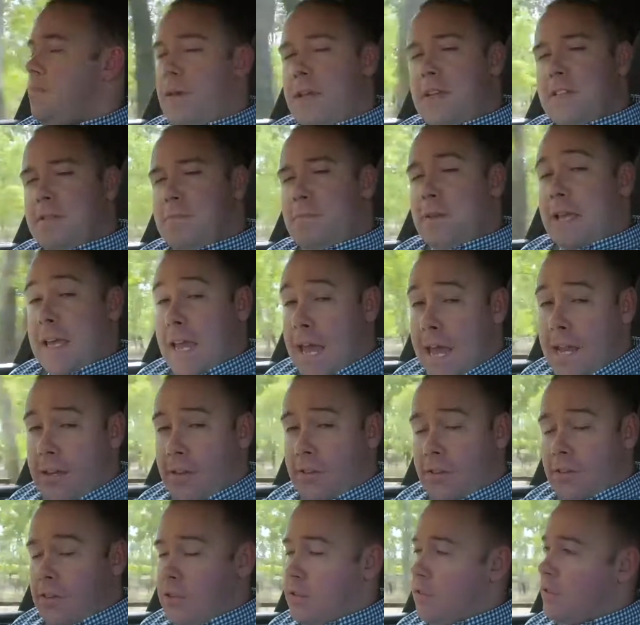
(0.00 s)
biggest mechanical
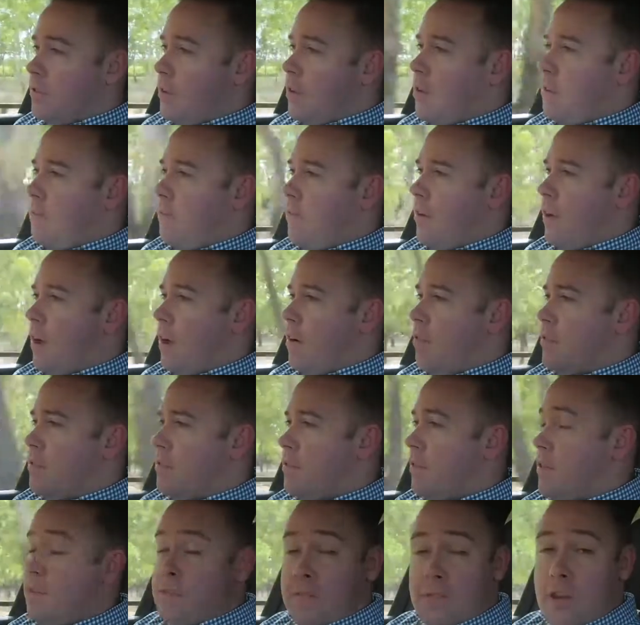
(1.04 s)
news so far is that
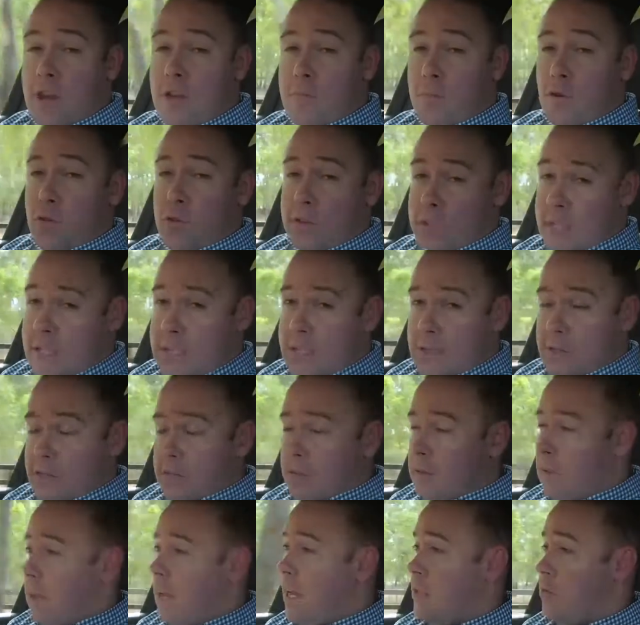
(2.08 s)
there's no more diesel,
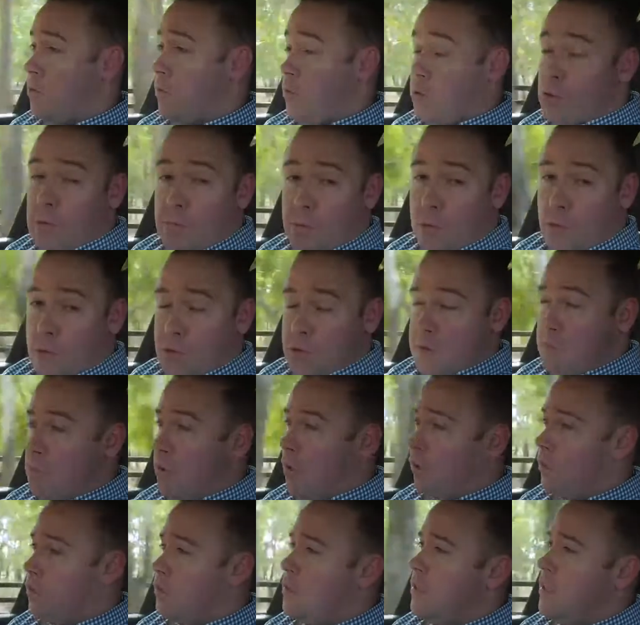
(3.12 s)
as with all Porsche
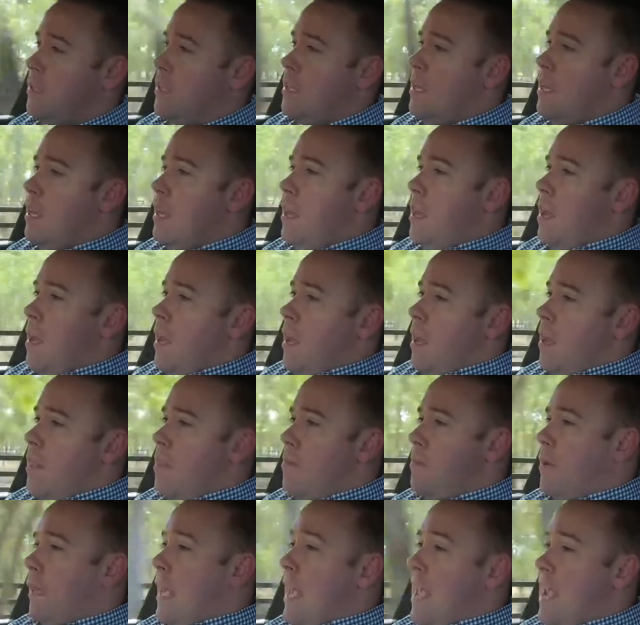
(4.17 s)
models, and the
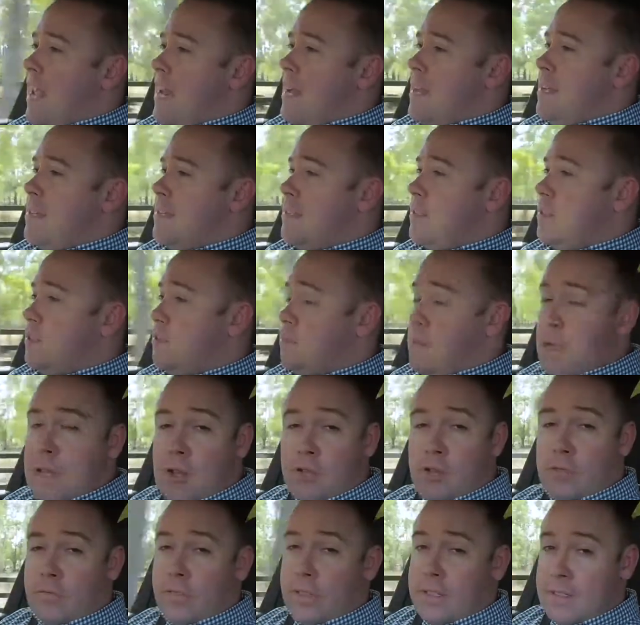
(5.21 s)
Macan S's
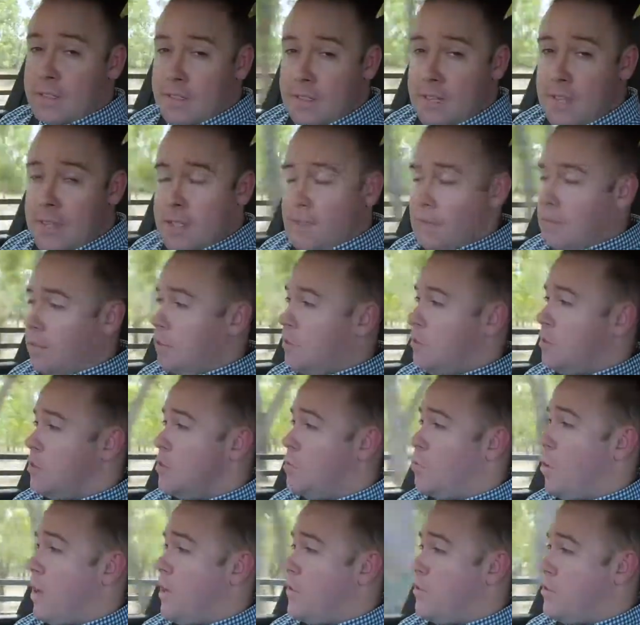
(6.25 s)
petrol V6 loses
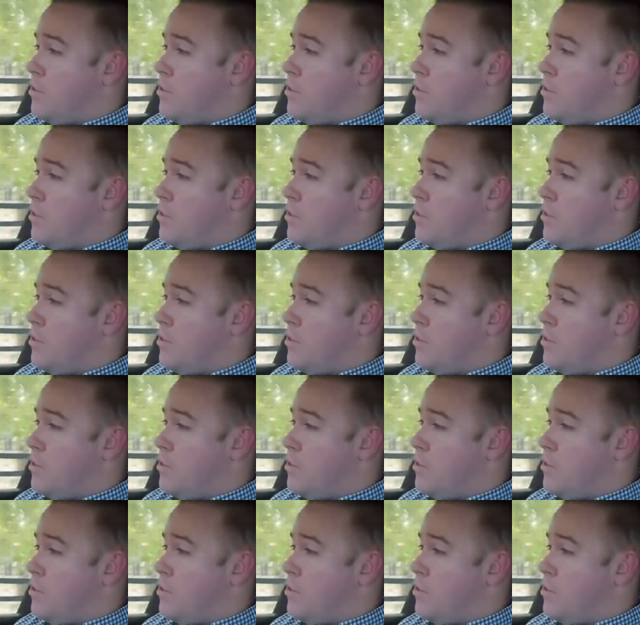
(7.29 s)
1